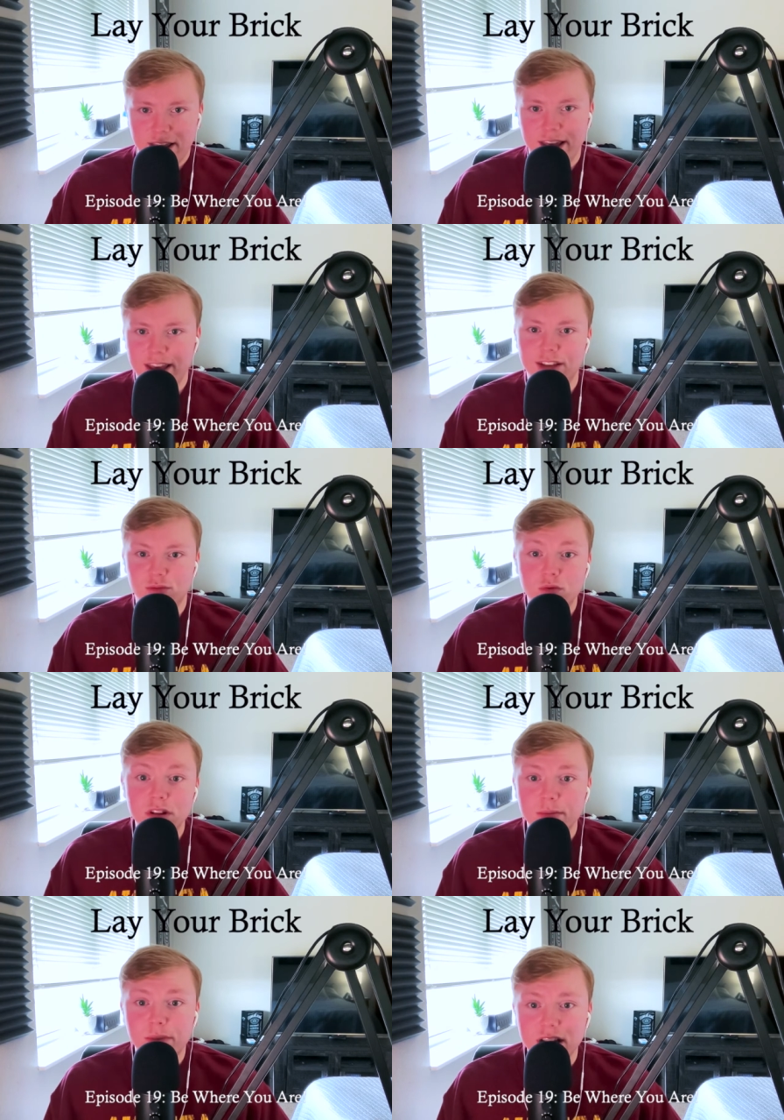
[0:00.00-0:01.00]
is
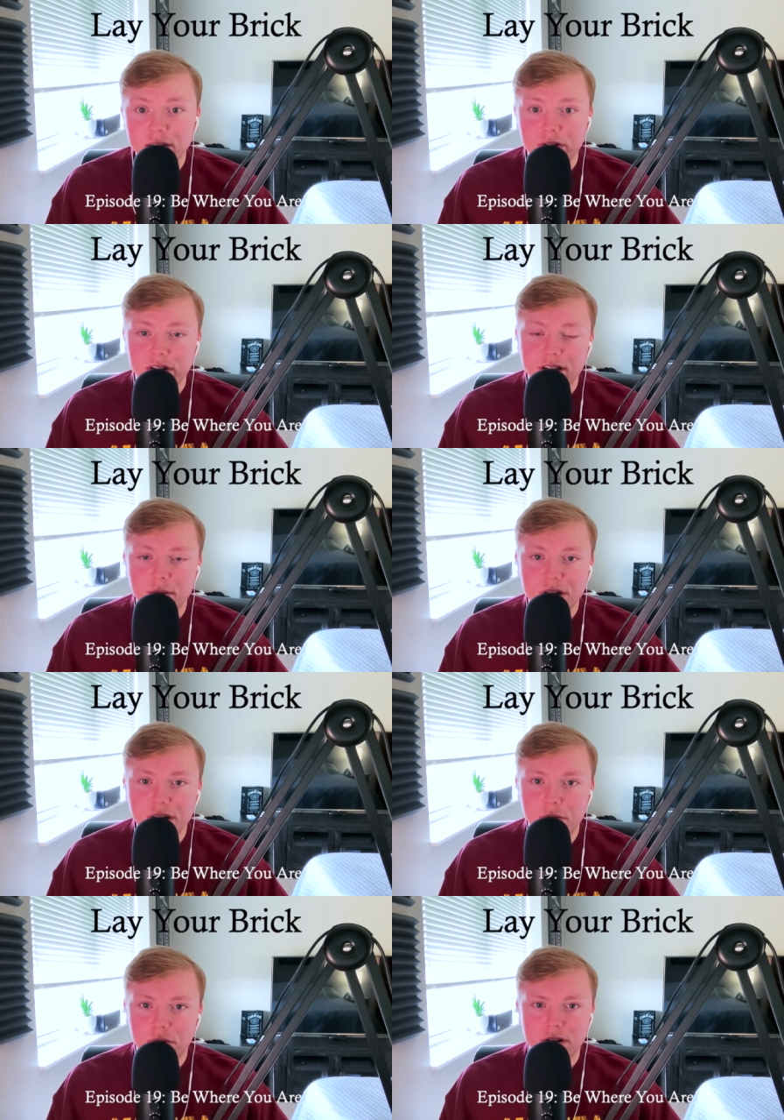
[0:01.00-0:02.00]
really possible to some
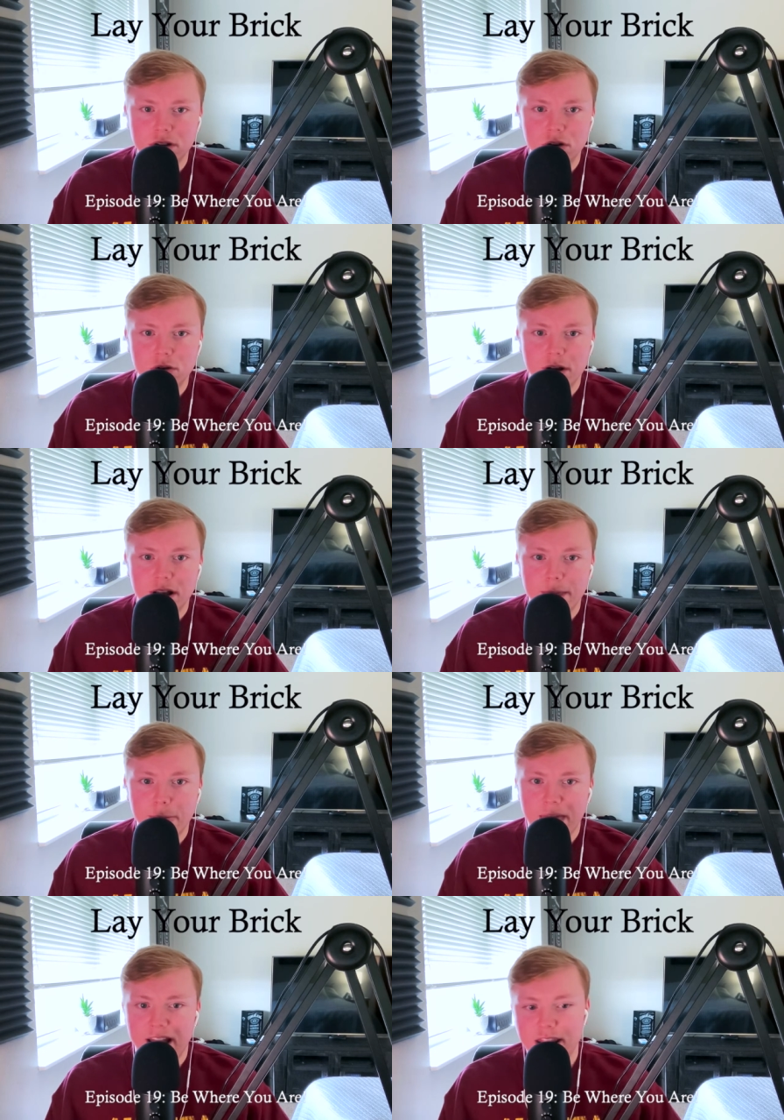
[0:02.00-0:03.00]
people. And so
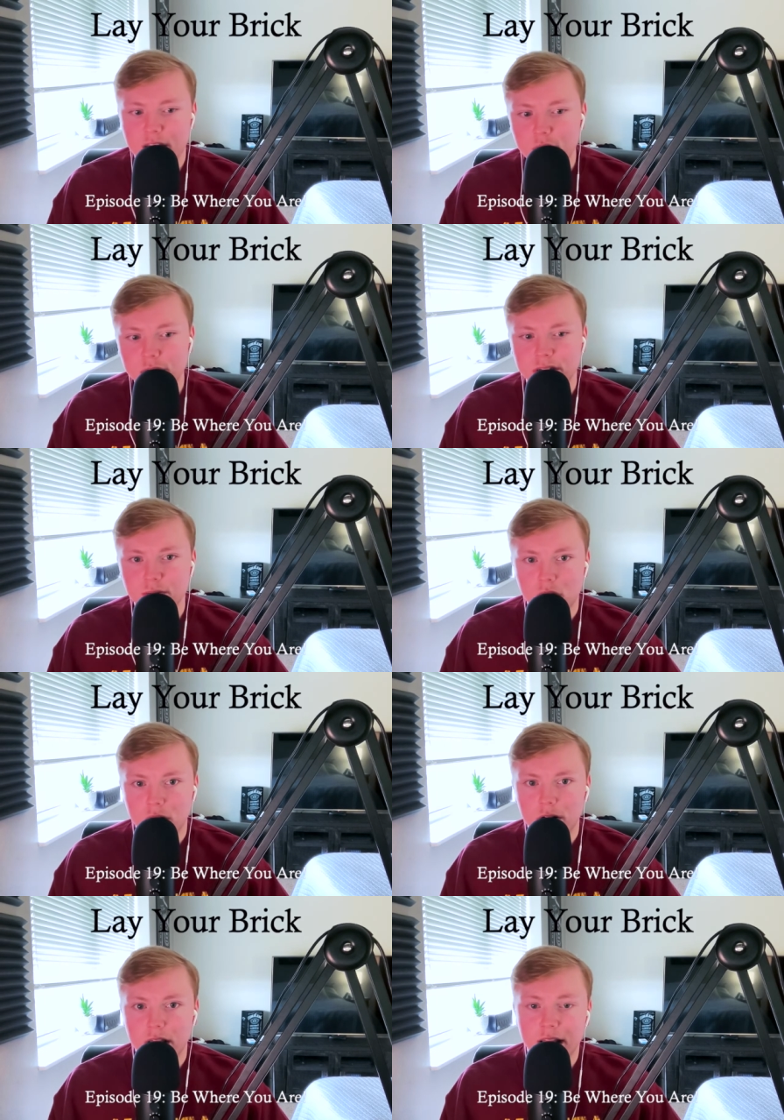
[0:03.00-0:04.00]
I know it's
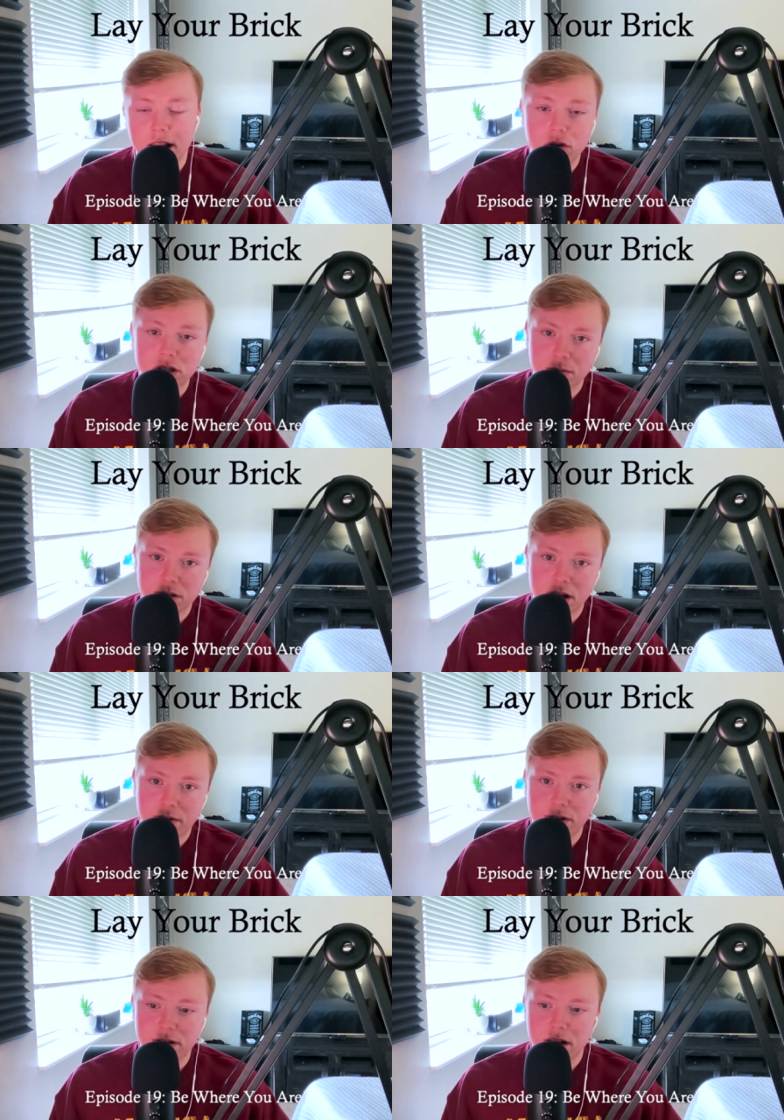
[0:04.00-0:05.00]
small and I know some
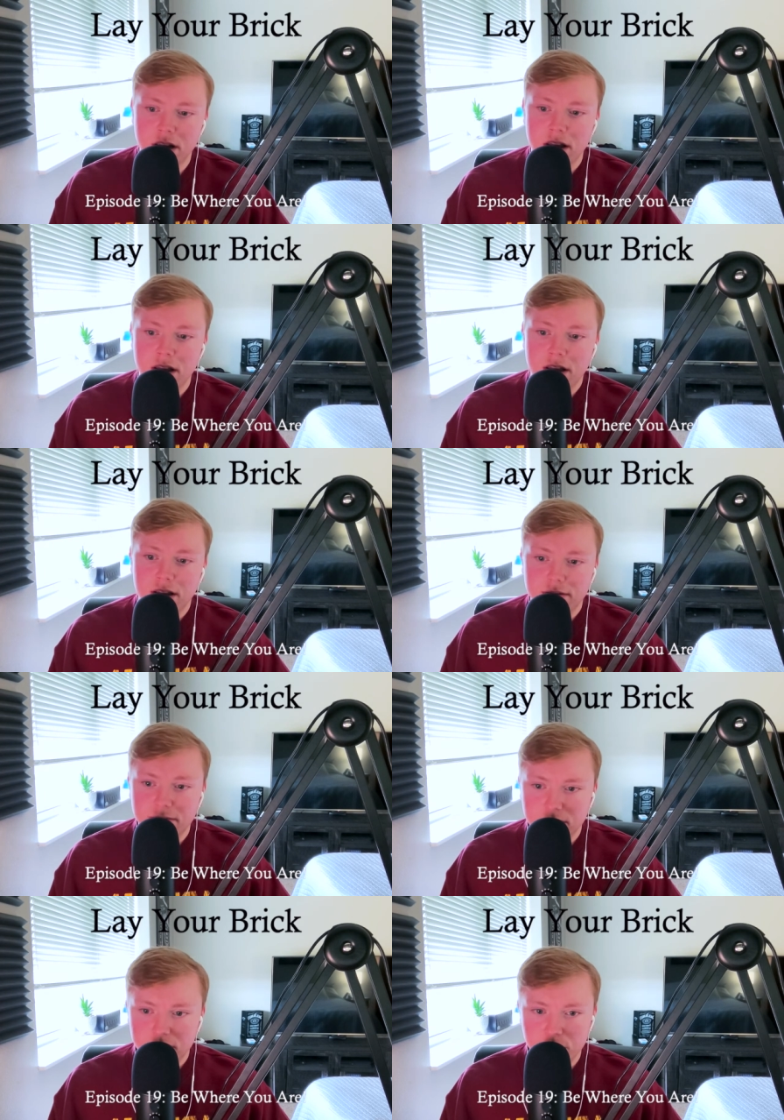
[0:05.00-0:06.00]
stuff is
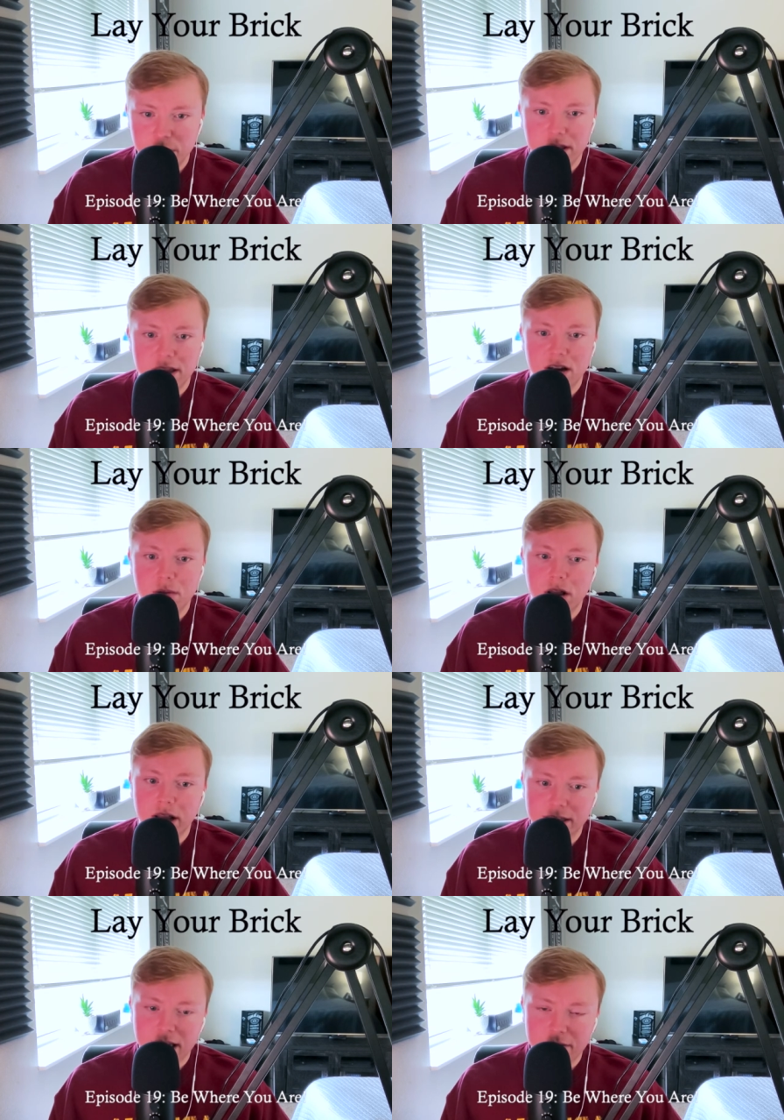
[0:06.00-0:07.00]
stupid to think about
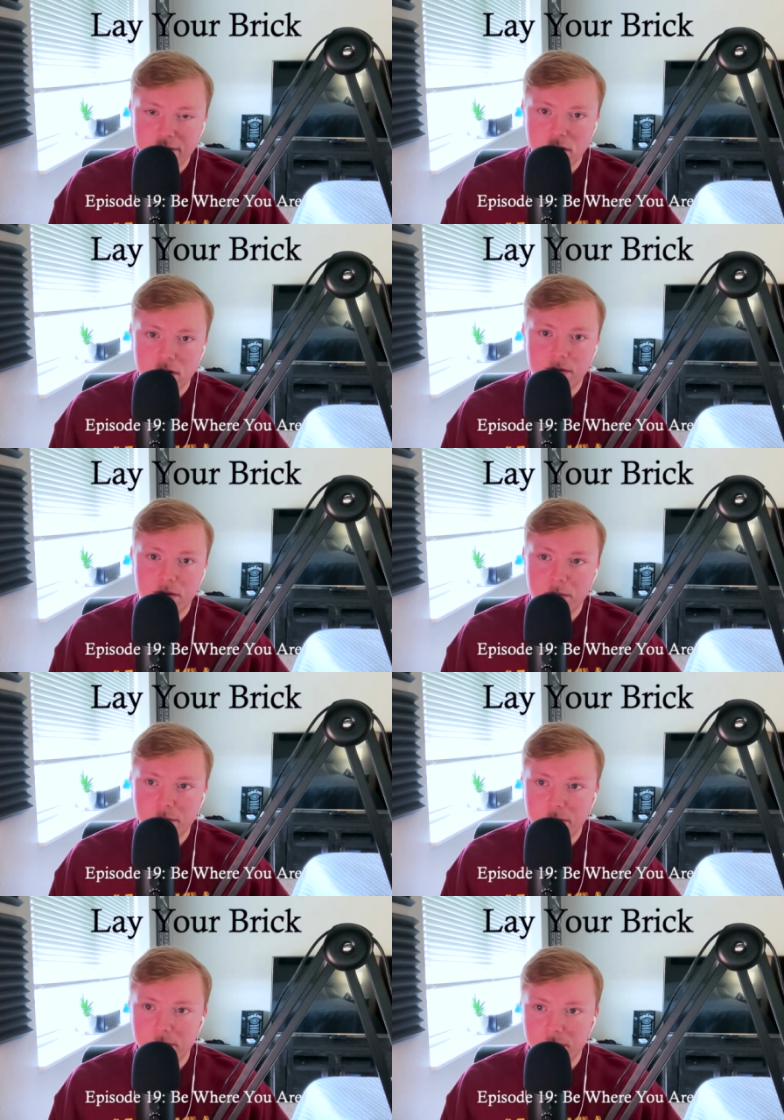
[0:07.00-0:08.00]
like that for for
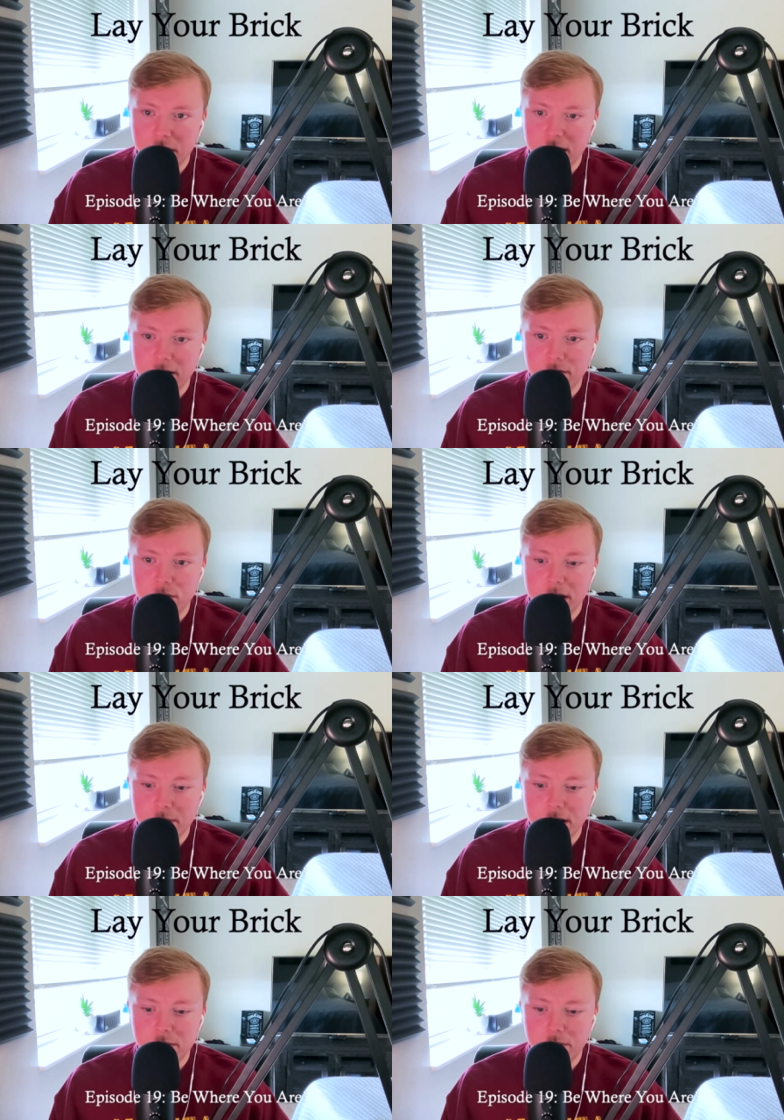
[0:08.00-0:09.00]
many of you
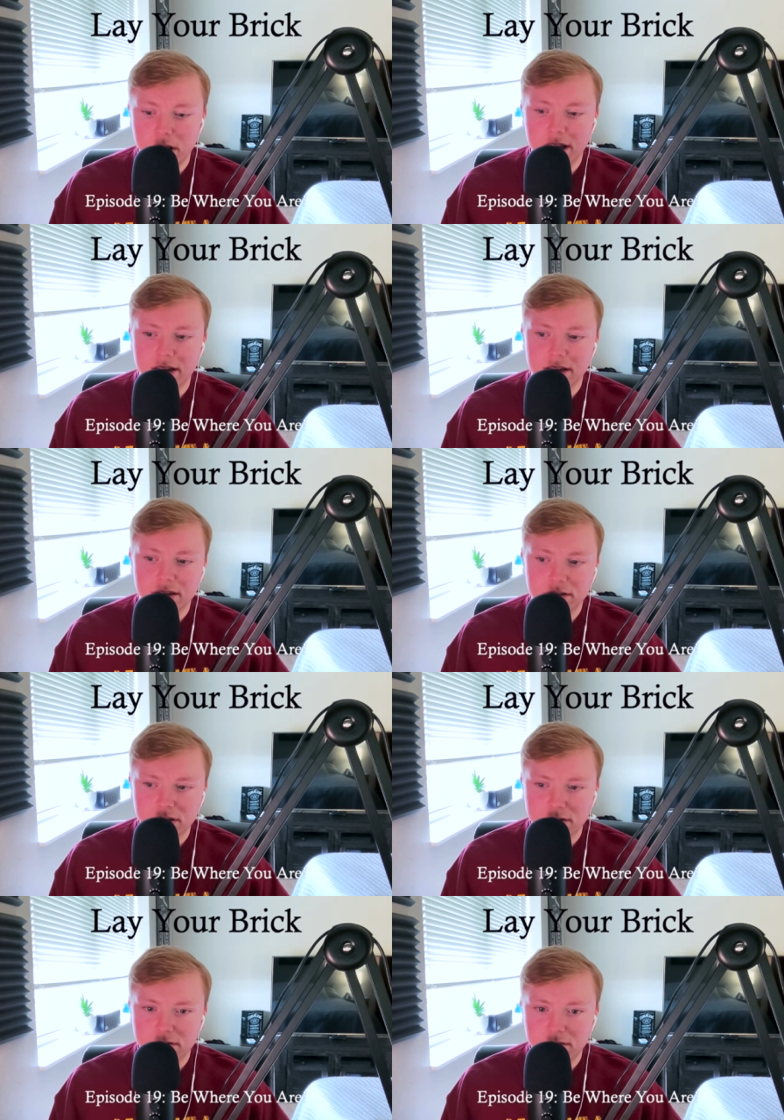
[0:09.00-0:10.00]
maybe, but like
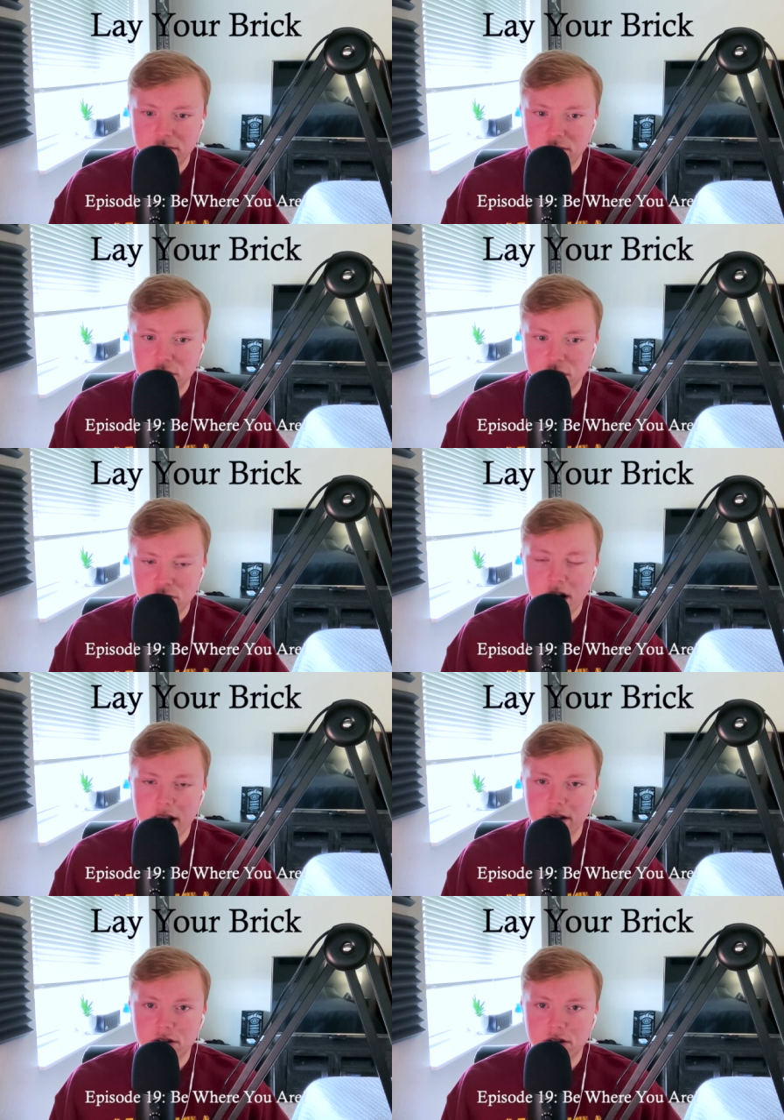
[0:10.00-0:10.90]
just try it.